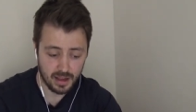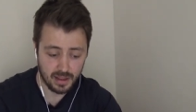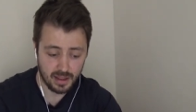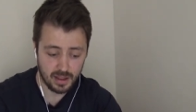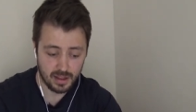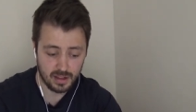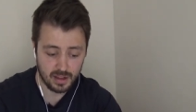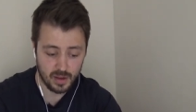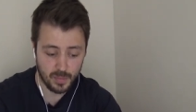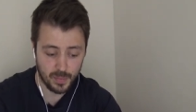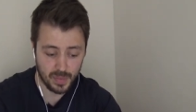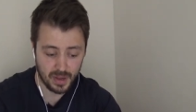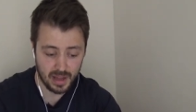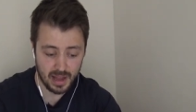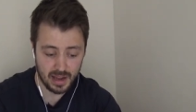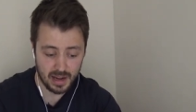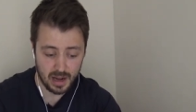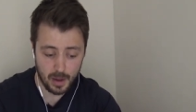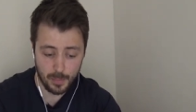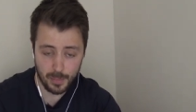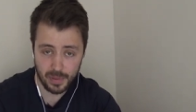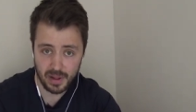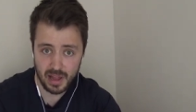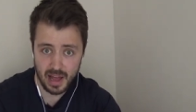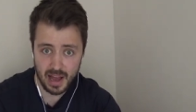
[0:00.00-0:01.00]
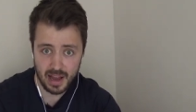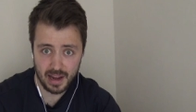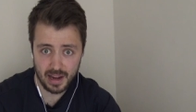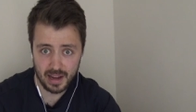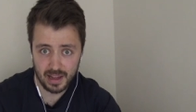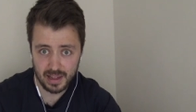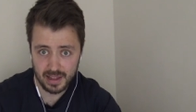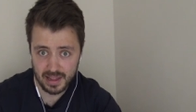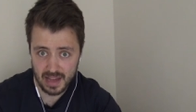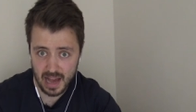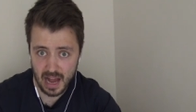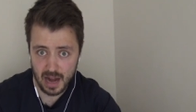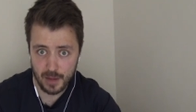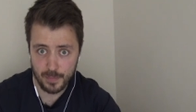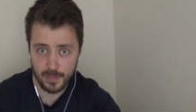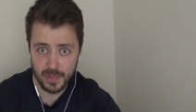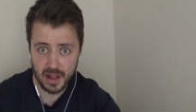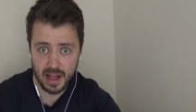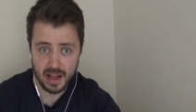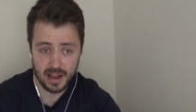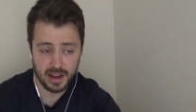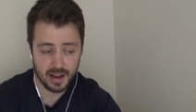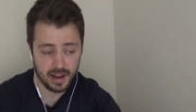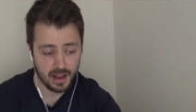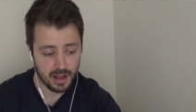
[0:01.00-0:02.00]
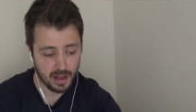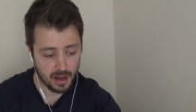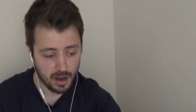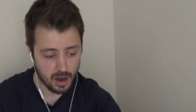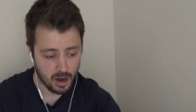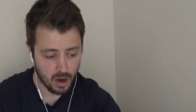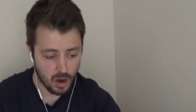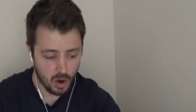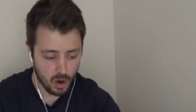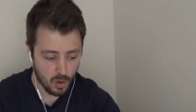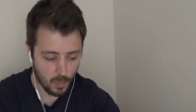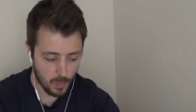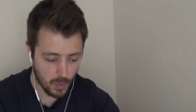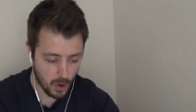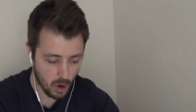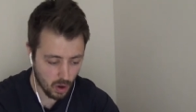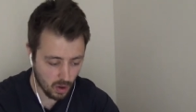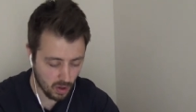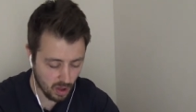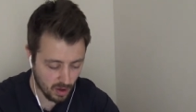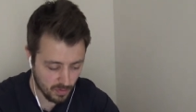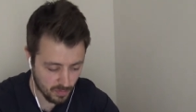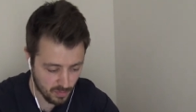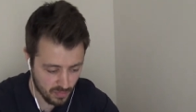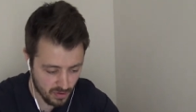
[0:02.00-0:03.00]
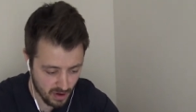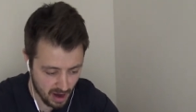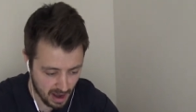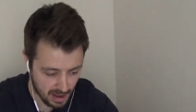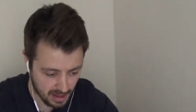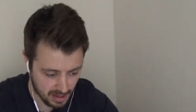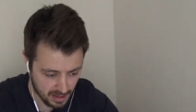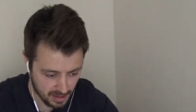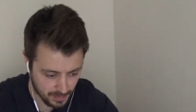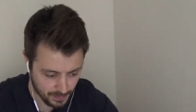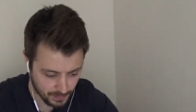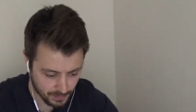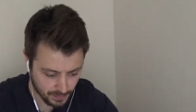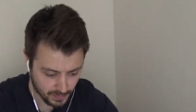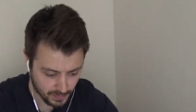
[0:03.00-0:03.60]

This can be like a plank, side plank, or Pallof press.